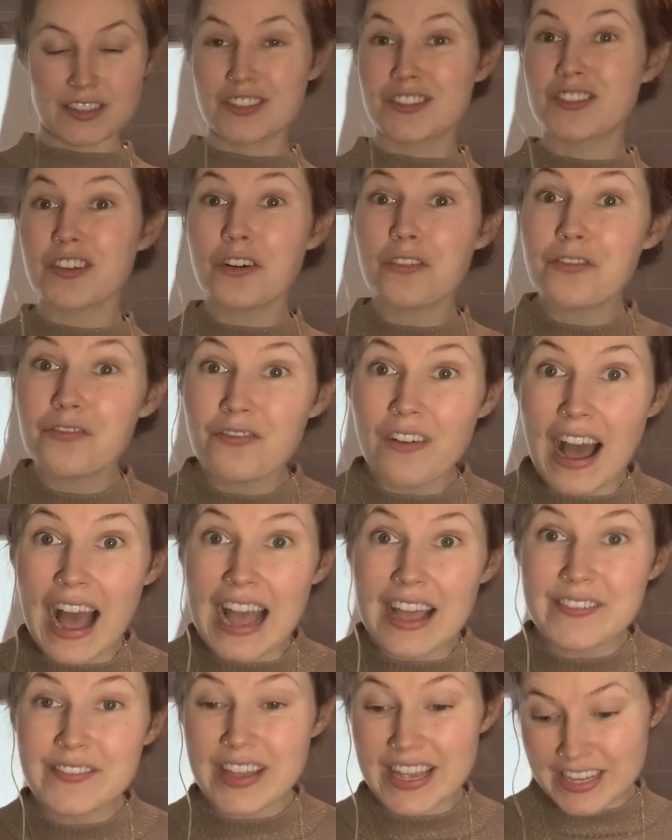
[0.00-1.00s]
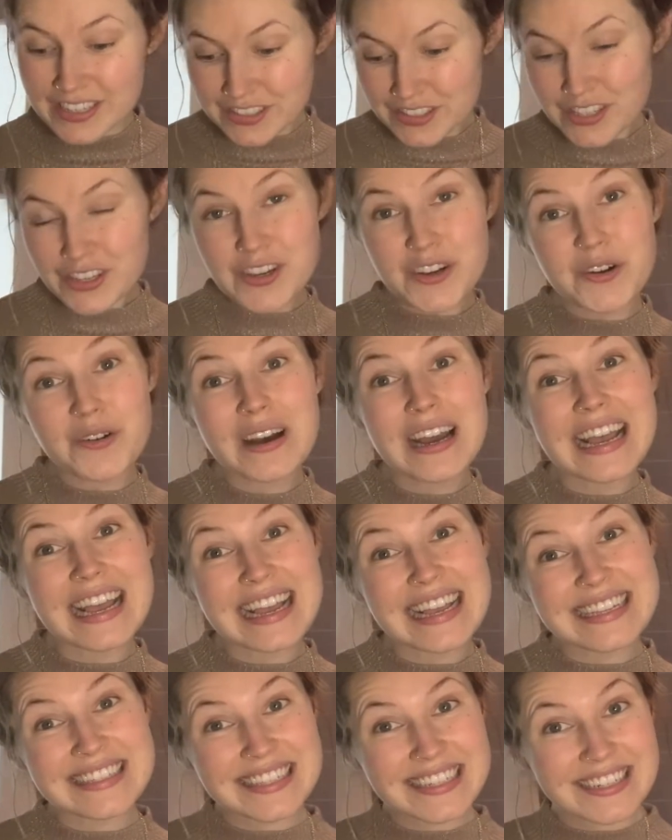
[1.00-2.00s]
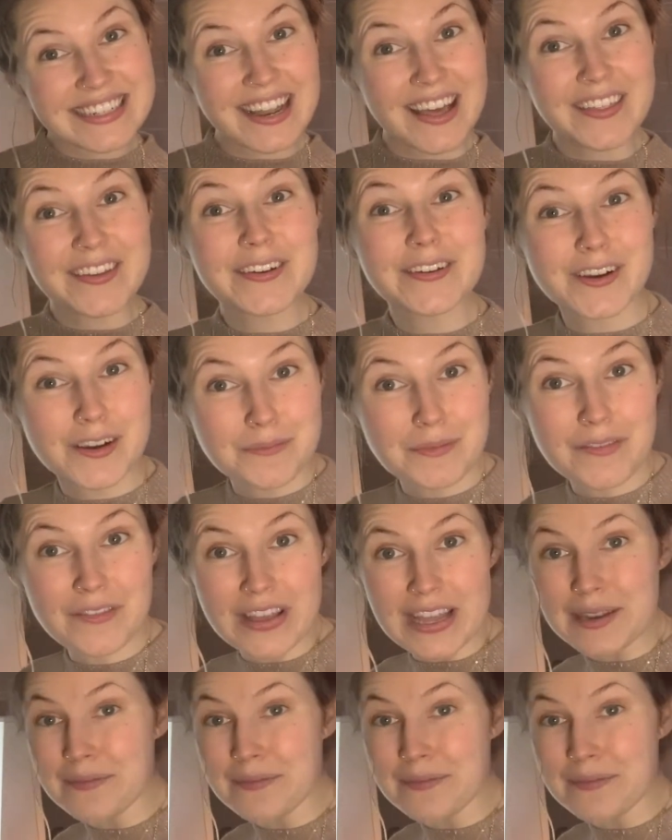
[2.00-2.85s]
So 5 and 2 is another group of hidden